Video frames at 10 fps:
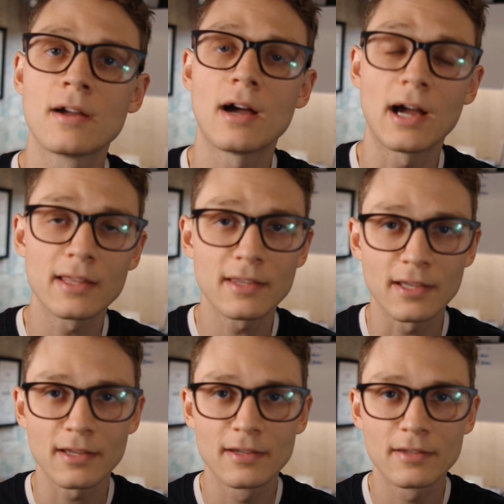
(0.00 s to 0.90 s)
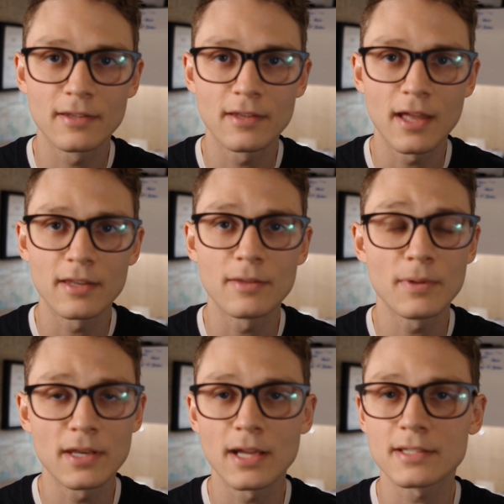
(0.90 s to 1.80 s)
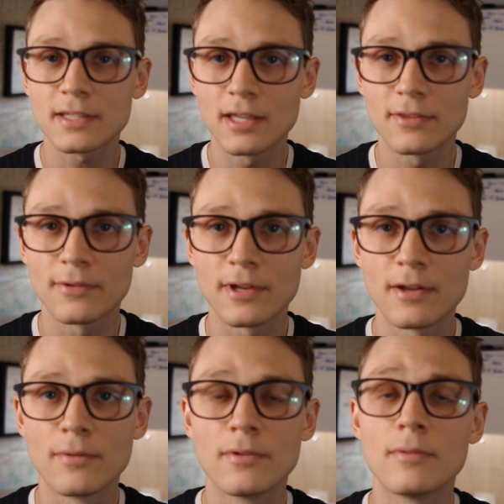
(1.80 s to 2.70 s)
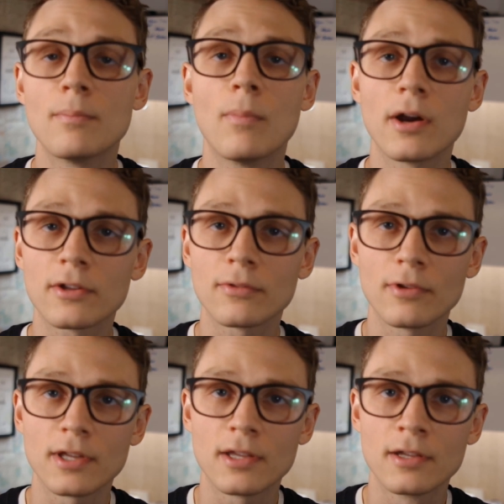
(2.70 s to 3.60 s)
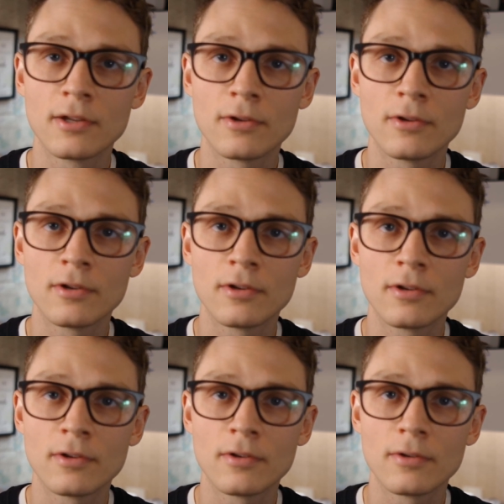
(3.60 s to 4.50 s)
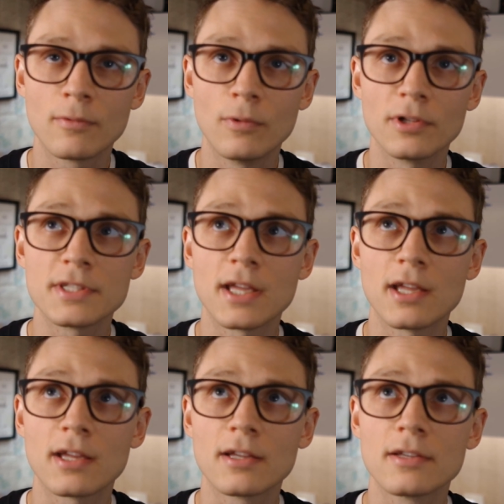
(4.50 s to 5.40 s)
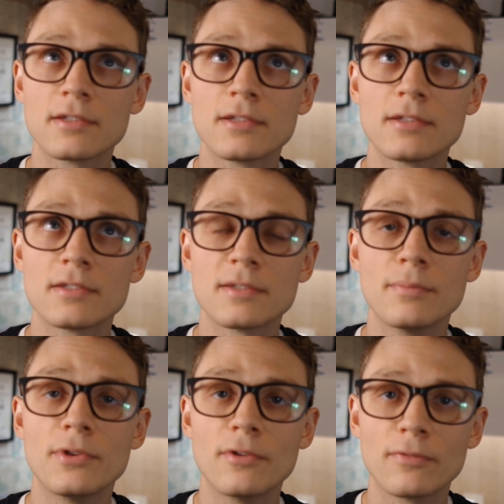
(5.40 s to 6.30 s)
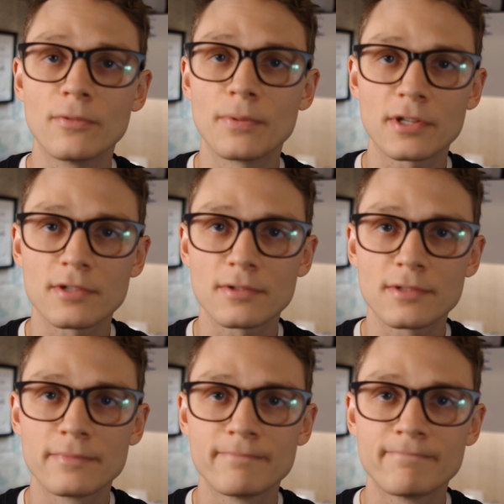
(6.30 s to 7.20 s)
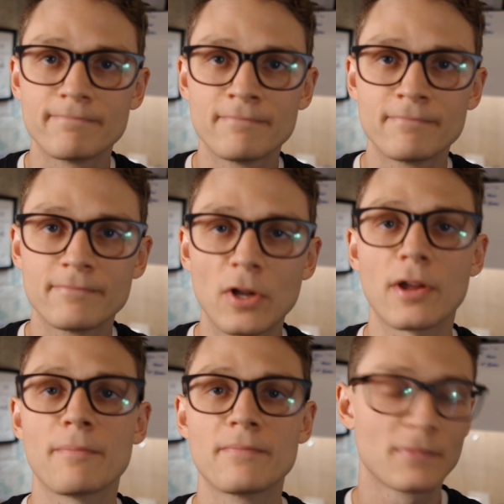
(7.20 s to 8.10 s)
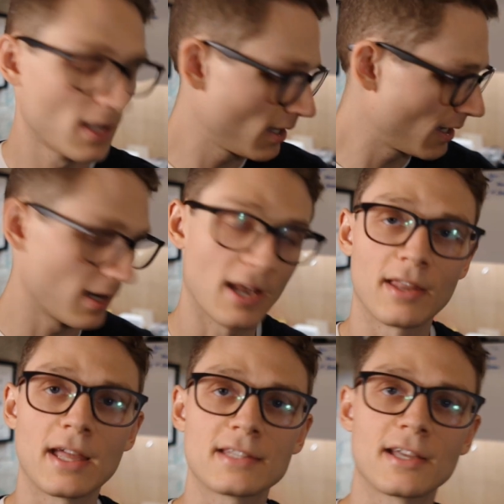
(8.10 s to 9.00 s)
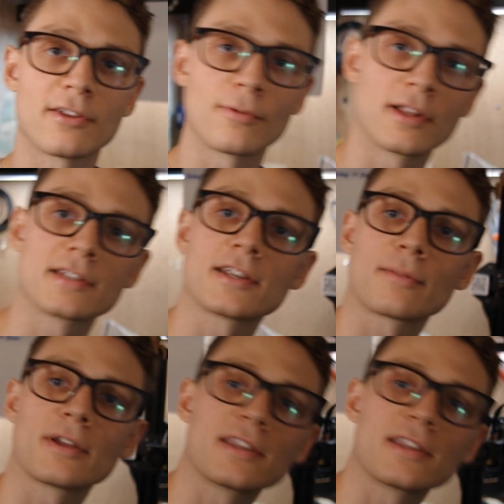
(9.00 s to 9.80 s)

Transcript: I think that the Pentax K-3 Mark III will take some beautiful pictures. Okay, now that that's out of the way, let's talk about